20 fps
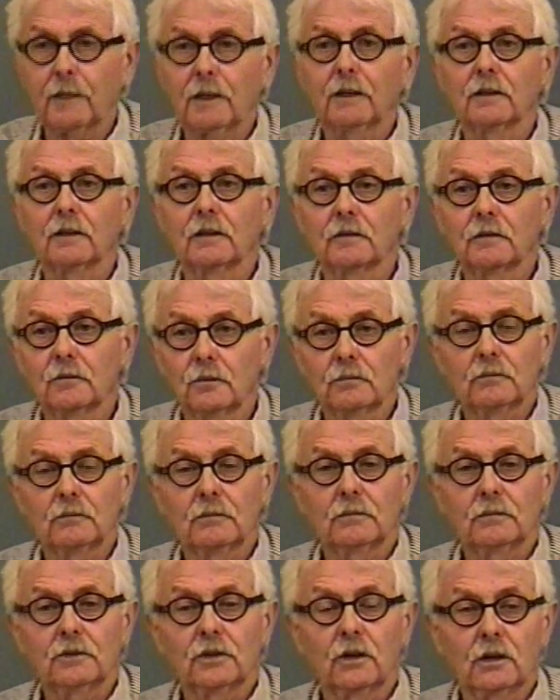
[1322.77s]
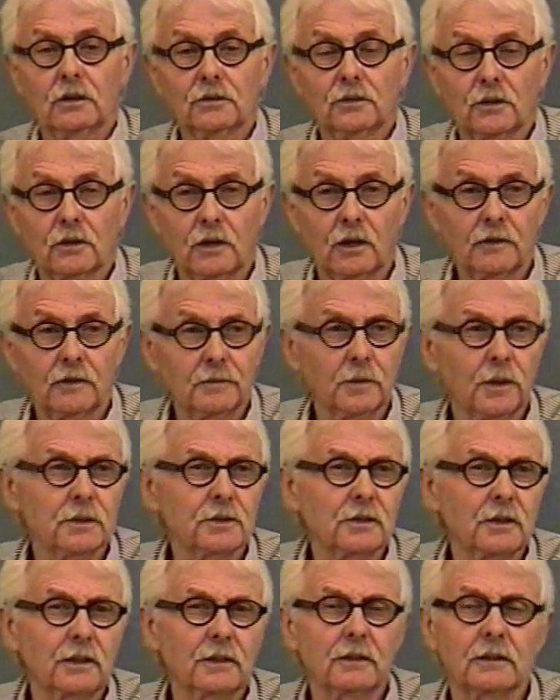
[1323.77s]
and it took off,
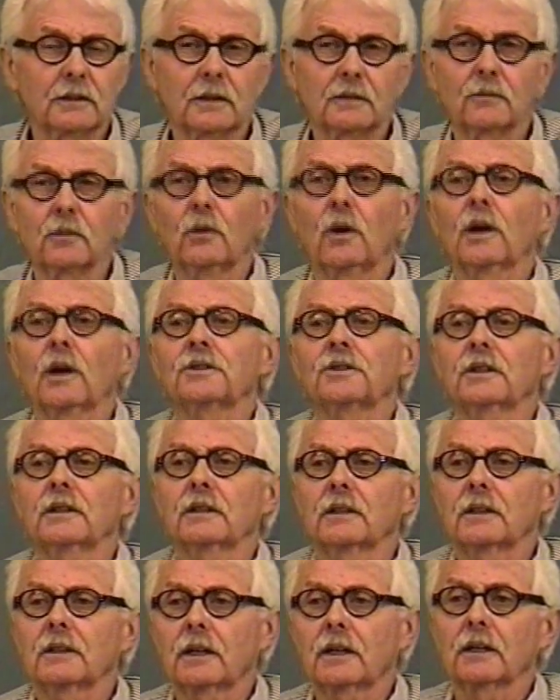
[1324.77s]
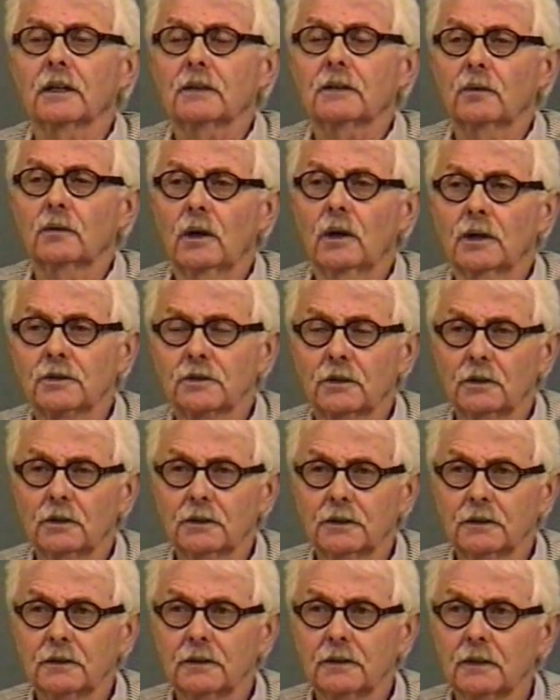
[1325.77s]
Bud said, and I'm watching, and I click the watch
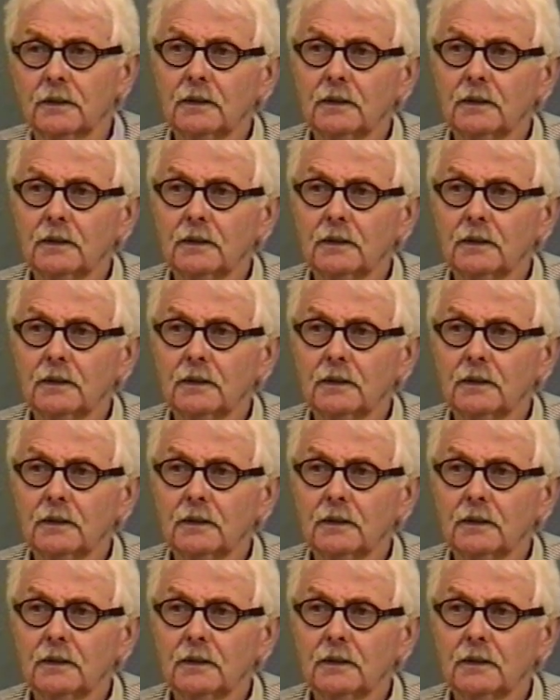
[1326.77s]
on, and